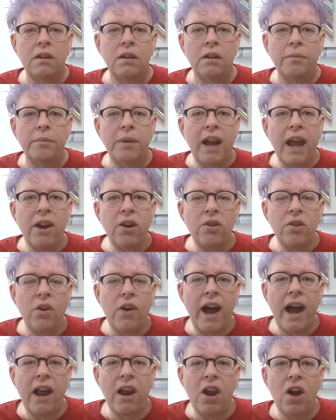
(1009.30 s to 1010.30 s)
But I don't know
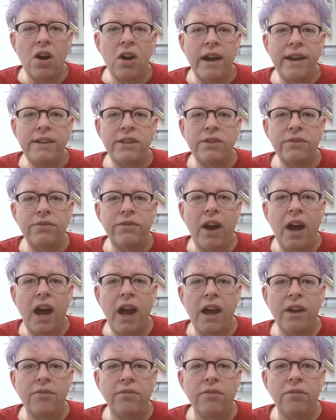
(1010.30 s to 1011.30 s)
how long I'd
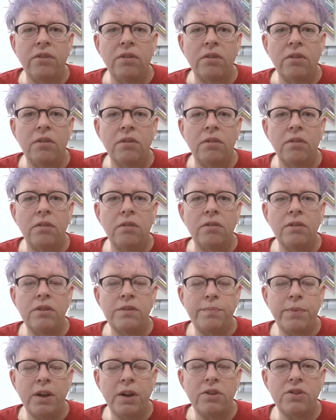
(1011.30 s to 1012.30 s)
survive.
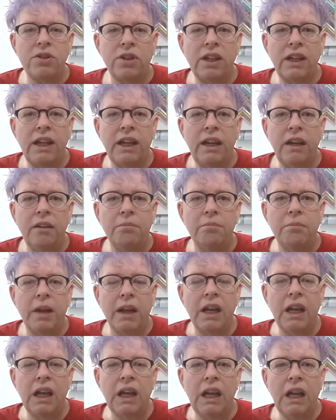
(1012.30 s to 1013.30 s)
Spiritually,
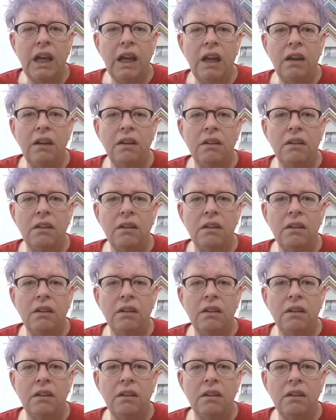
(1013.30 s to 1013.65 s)
mentally.